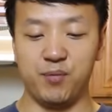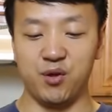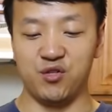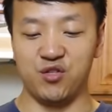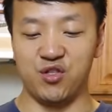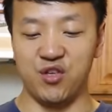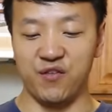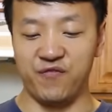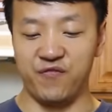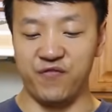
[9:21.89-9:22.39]

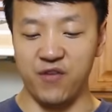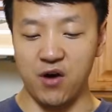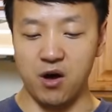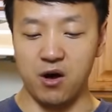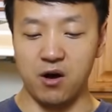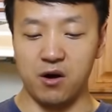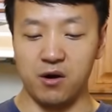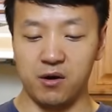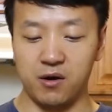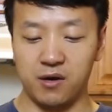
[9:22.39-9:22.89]

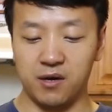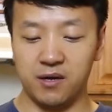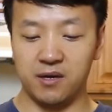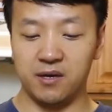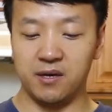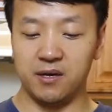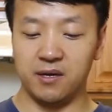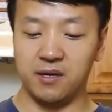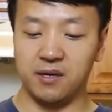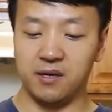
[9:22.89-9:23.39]
Beautiful.
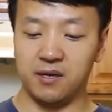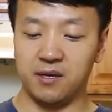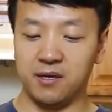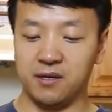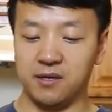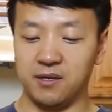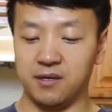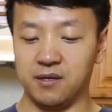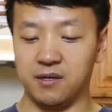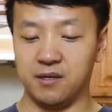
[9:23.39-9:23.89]

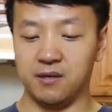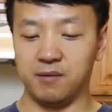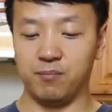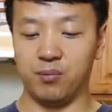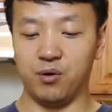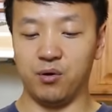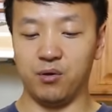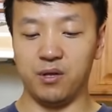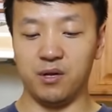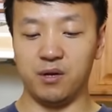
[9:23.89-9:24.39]

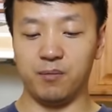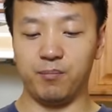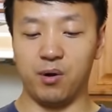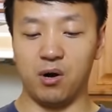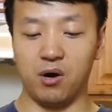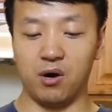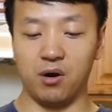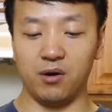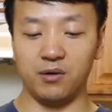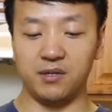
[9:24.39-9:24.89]
Pull it
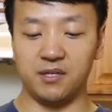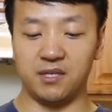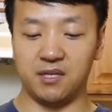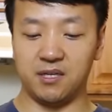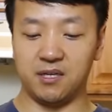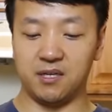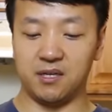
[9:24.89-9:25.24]
apart.